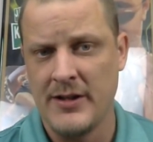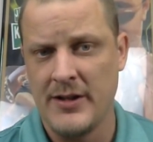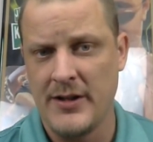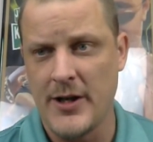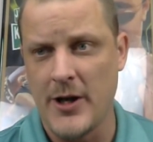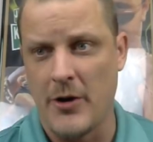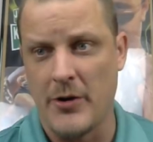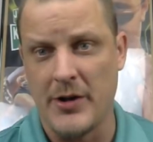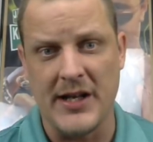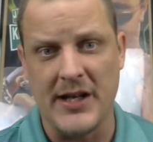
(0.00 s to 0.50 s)

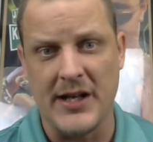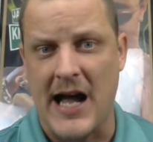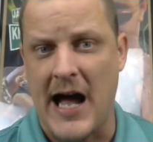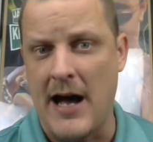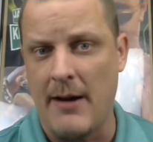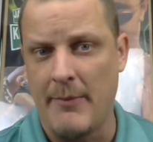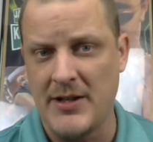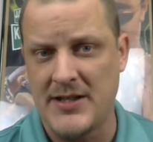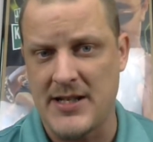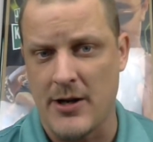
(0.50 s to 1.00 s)
You know, and the
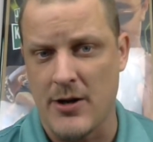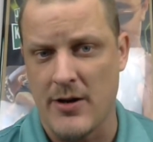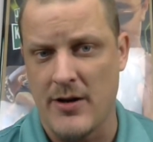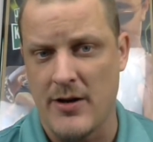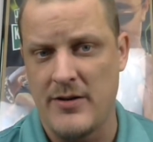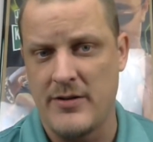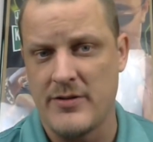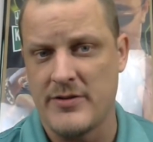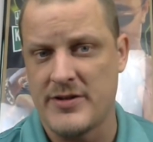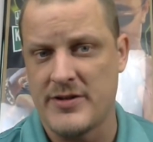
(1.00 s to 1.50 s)

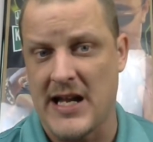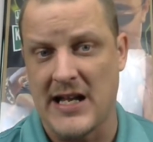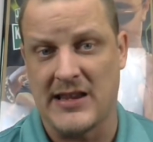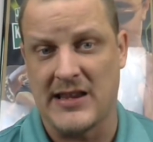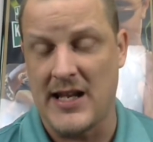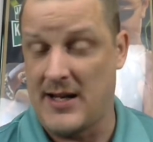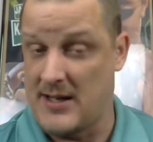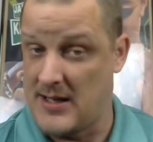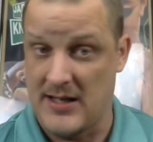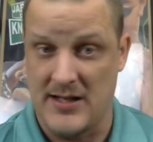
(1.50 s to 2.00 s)
commentators, I
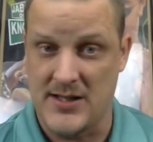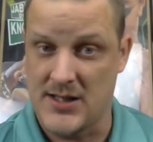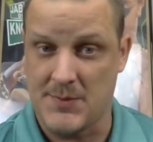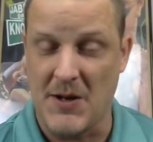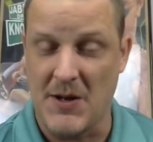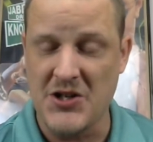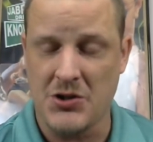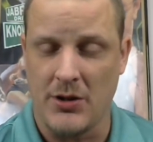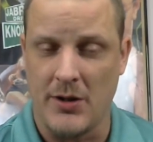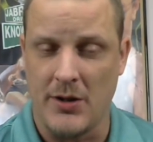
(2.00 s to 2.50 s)
think, and
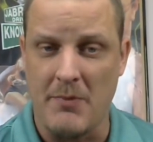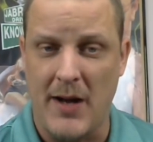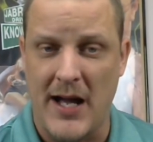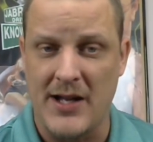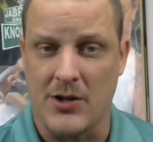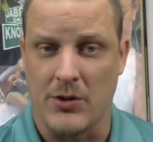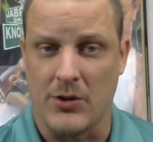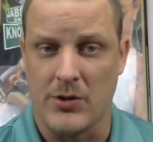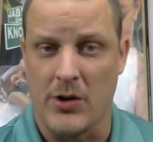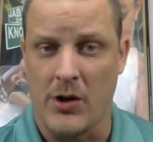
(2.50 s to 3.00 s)
especially
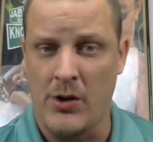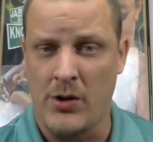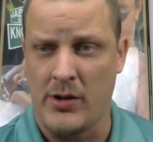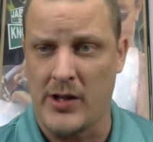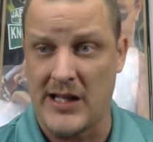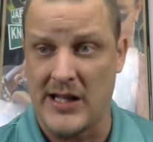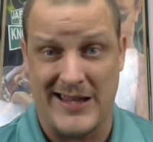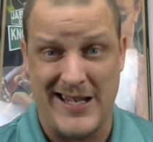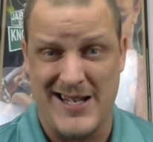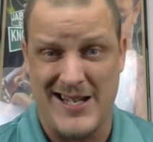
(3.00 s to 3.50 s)
Michael Cole,
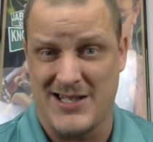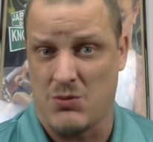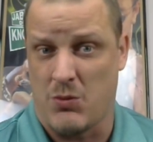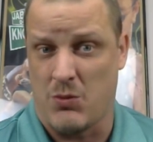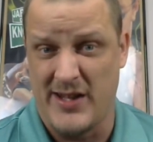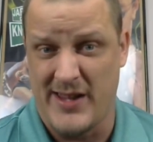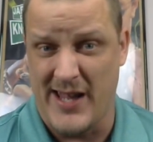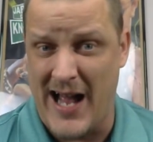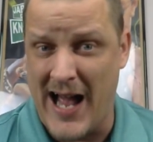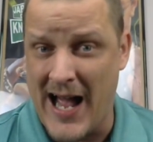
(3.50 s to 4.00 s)
I think it's
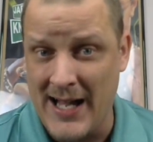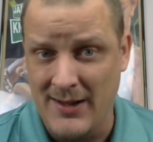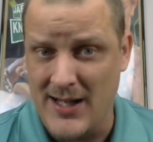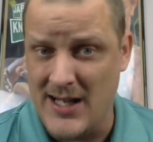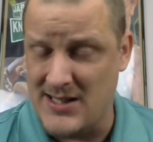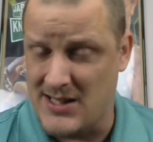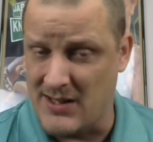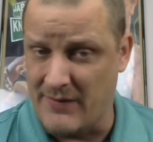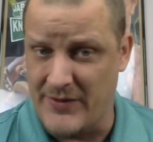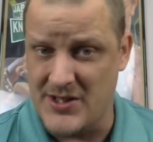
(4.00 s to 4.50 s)
one of the
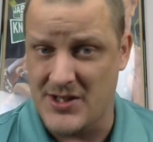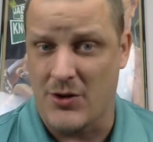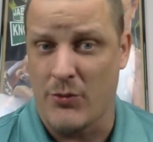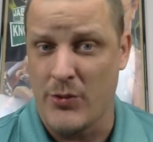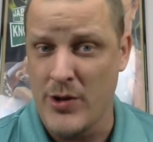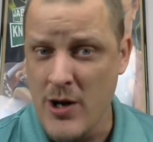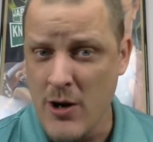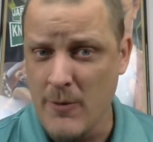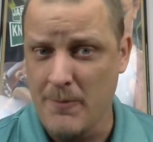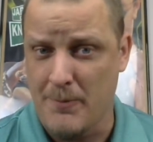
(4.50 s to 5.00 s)
highlights of his
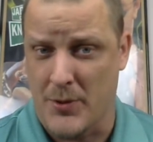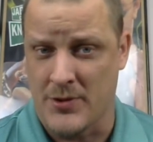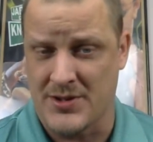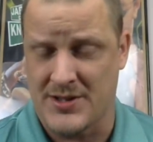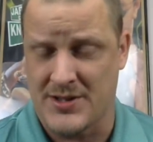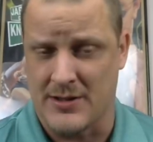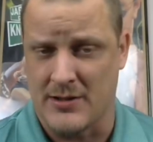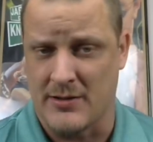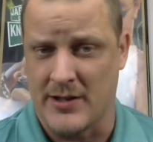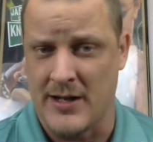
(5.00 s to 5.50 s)
career
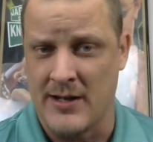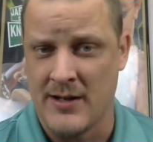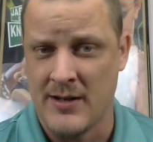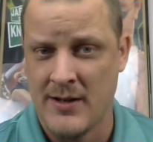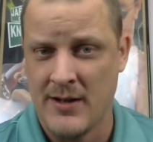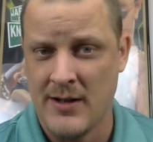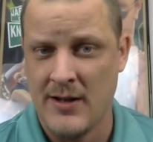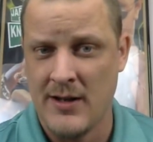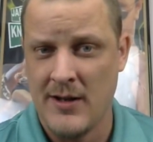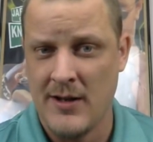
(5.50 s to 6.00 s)
personally.
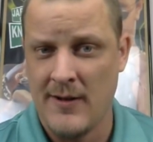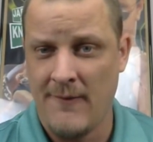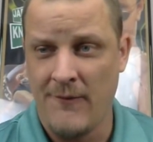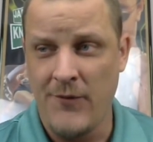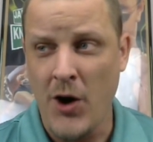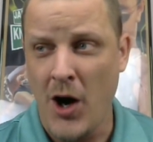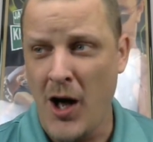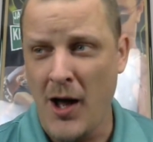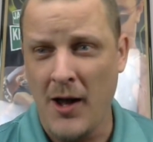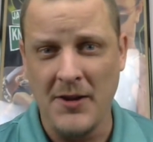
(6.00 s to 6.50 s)

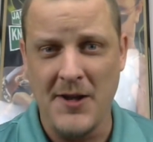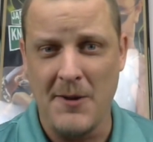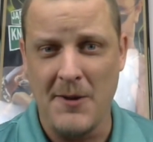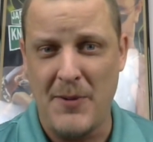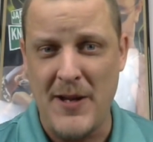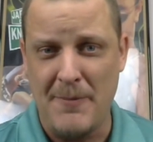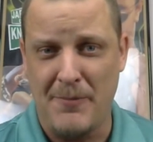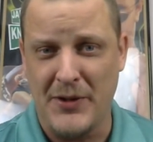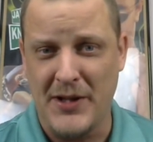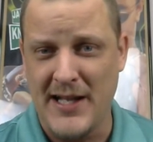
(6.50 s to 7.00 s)
For all the
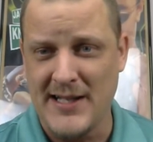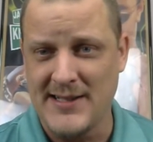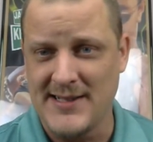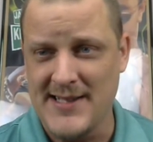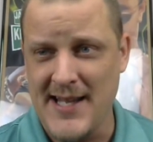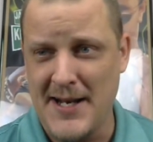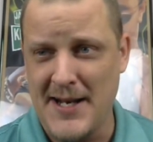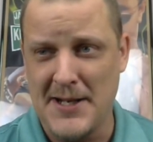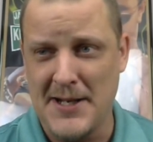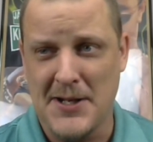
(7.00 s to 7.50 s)
people that
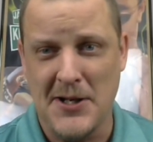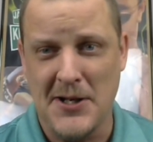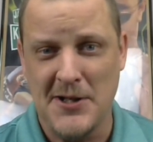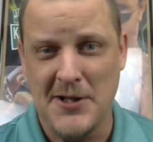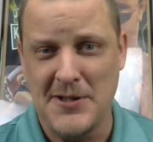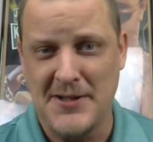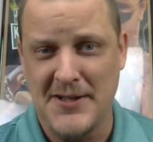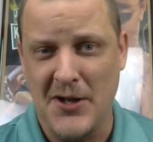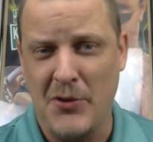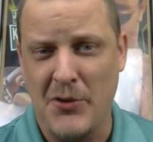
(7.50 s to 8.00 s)
said he
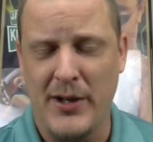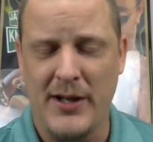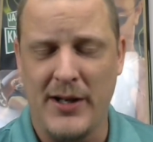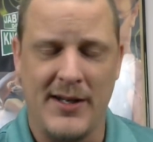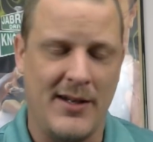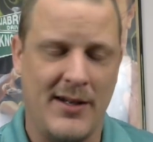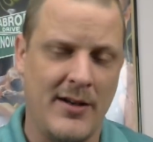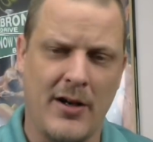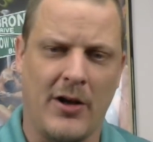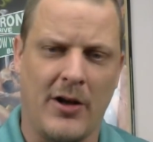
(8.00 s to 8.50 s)
couldn't do
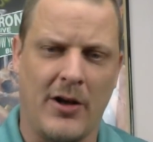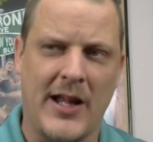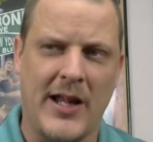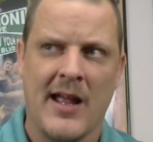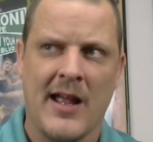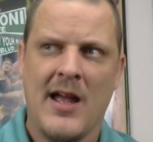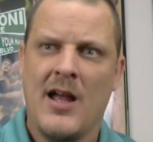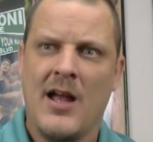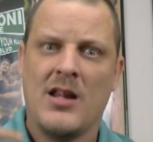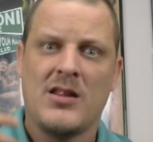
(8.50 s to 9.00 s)
it, you know, like
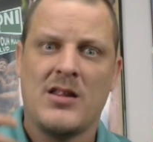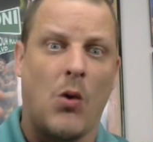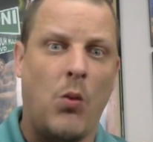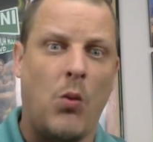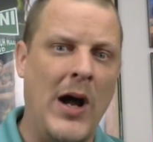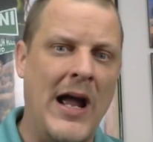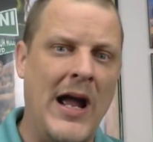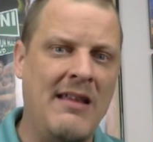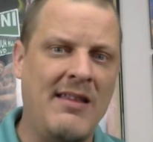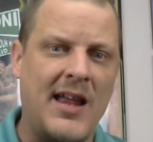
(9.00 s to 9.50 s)
the
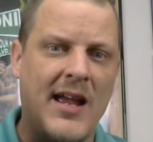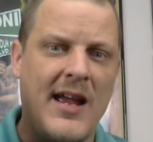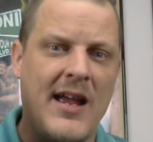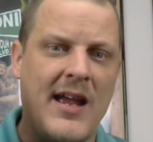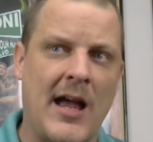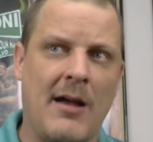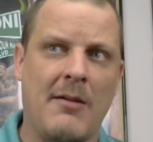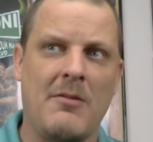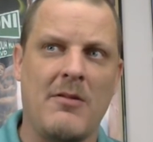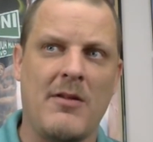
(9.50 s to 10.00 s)
way they
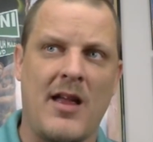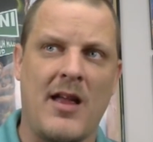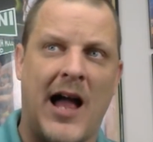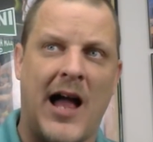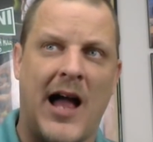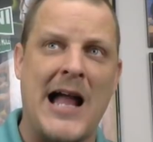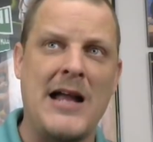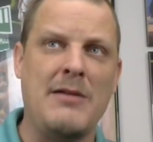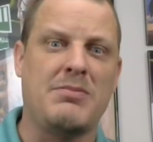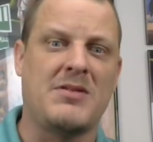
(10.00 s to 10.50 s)
ha-
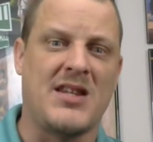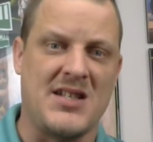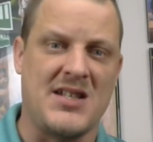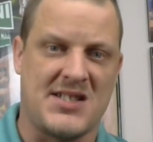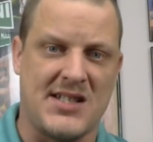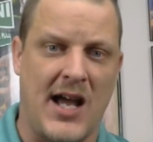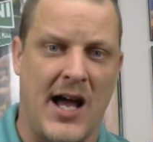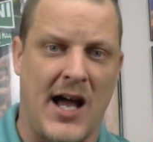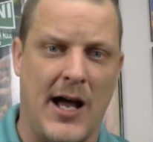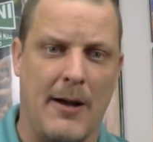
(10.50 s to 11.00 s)
hyped
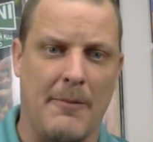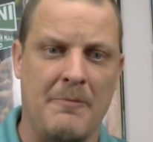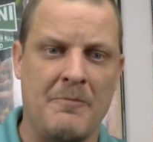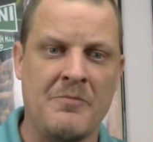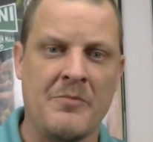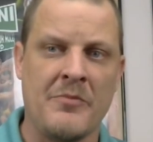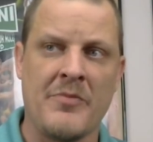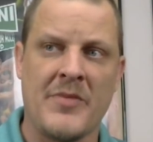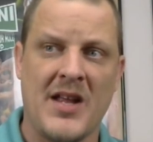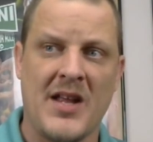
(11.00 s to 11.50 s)
this
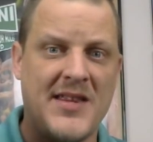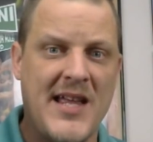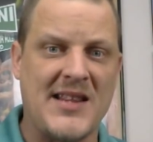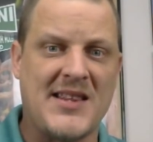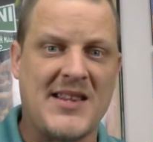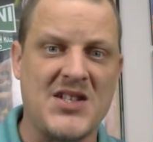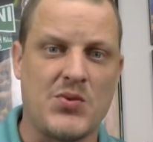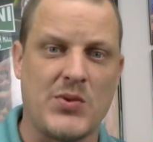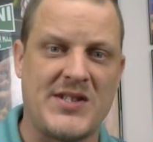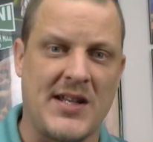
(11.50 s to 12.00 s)
up, that
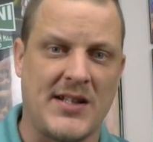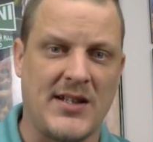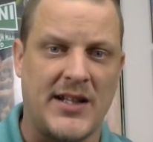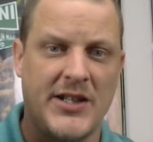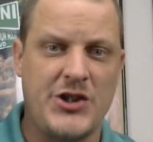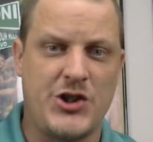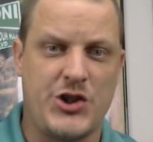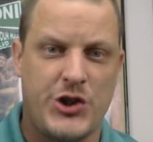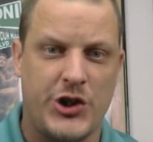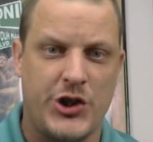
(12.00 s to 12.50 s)
this was a
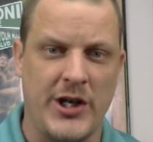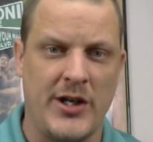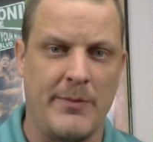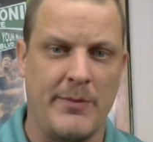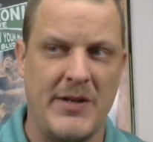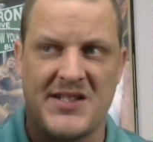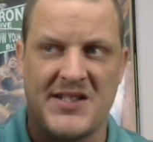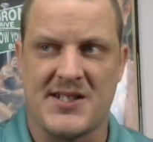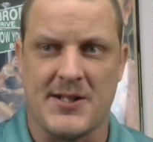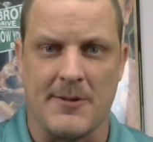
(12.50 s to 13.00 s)

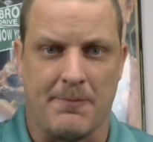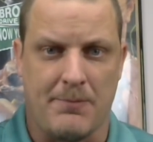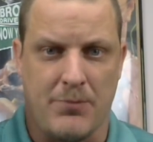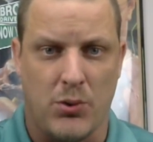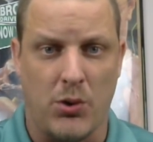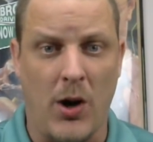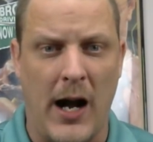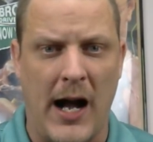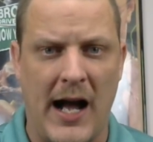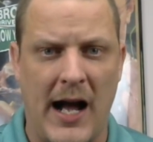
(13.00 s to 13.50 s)
legitimate
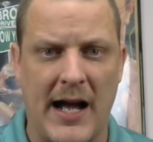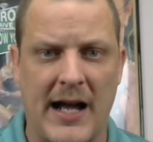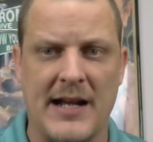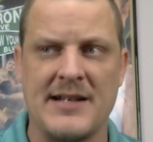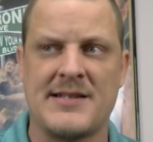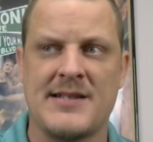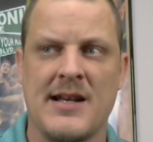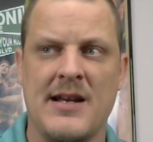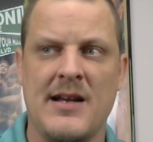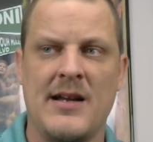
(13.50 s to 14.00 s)

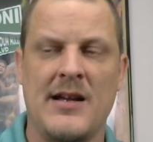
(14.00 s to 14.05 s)
surprise,